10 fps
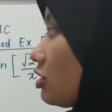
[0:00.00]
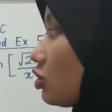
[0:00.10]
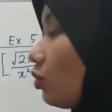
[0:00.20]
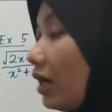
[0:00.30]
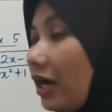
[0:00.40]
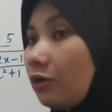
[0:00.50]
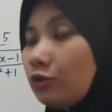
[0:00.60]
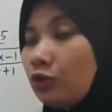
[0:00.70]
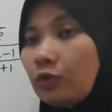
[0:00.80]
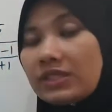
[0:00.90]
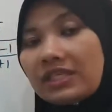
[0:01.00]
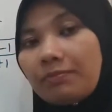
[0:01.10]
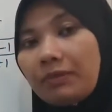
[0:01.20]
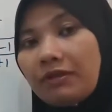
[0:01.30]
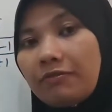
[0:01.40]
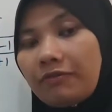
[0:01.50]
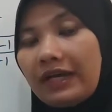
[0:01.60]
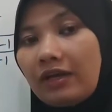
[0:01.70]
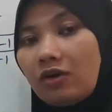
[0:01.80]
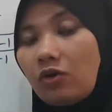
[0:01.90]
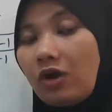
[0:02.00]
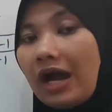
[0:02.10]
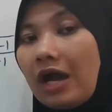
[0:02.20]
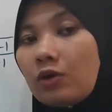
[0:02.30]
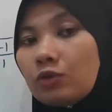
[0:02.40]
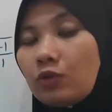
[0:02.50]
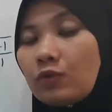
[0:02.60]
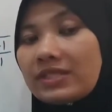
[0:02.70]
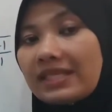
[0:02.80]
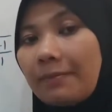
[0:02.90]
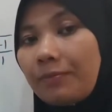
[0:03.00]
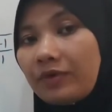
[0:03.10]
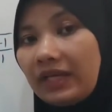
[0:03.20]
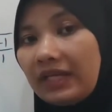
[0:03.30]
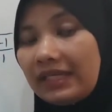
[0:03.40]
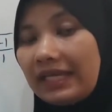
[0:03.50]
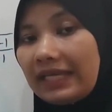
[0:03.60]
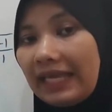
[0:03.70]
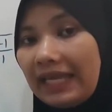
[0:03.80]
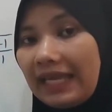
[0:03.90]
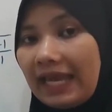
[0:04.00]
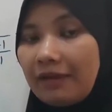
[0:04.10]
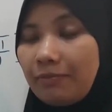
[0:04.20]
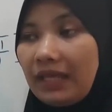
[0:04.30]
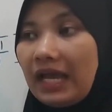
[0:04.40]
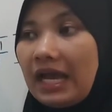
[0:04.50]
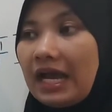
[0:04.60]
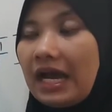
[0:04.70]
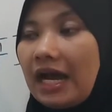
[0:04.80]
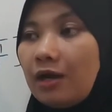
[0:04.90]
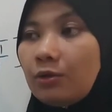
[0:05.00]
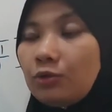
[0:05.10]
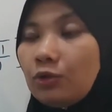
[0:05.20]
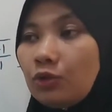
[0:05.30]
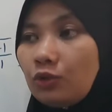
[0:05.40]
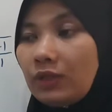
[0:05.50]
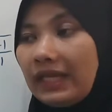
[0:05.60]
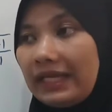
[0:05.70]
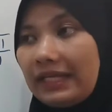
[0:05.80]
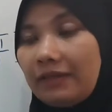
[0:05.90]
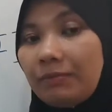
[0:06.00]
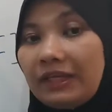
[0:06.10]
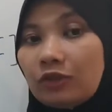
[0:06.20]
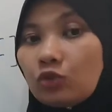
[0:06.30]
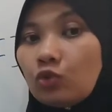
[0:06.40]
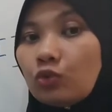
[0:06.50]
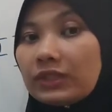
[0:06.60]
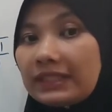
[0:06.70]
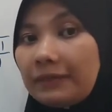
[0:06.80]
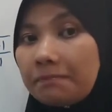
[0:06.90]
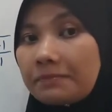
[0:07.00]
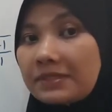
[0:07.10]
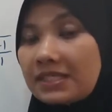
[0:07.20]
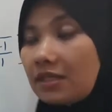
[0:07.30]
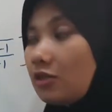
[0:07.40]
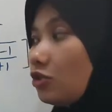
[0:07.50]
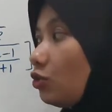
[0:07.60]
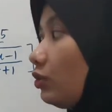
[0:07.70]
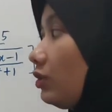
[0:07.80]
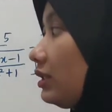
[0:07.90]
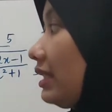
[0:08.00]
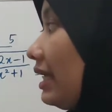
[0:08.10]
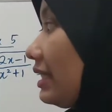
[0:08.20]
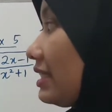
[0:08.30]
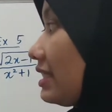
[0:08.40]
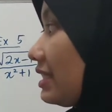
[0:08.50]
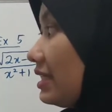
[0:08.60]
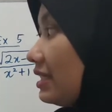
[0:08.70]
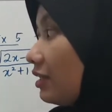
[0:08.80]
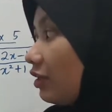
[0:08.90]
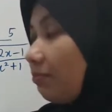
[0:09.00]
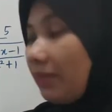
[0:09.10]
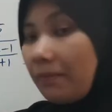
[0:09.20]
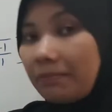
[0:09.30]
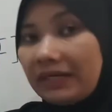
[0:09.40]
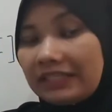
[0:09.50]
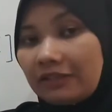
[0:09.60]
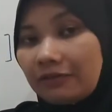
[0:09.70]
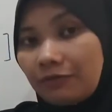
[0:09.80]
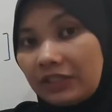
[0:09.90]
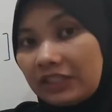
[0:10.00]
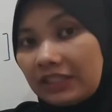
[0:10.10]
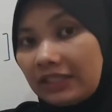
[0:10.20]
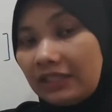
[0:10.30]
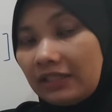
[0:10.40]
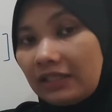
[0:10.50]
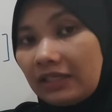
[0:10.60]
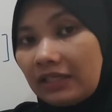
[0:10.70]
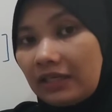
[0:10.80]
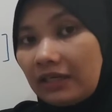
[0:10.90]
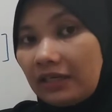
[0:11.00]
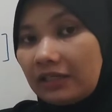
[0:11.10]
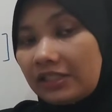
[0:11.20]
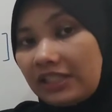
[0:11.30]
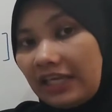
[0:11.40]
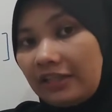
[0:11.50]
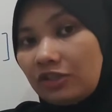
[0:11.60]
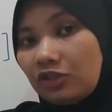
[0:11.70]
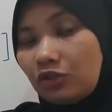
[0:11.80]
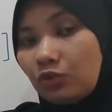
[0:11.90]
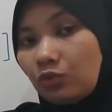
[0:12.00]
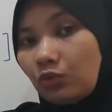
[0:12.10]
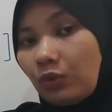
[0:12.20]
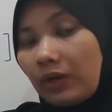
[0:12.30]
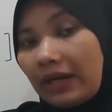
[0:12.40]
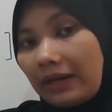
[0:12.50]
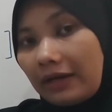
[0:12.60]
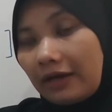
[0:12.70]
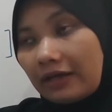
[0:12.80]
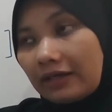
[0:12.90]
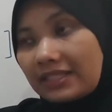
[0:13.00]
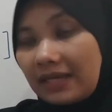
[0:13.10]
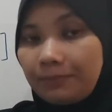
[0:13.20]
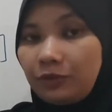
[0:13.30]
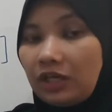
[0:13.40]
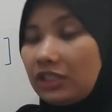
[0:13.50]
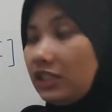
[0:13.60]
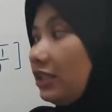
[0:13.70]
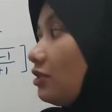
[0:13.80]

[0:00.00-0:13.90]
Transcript: so how do you simplify, or how do you separate that a and b? How do you let it be two terms? So that is just, remember, division change to subtraction.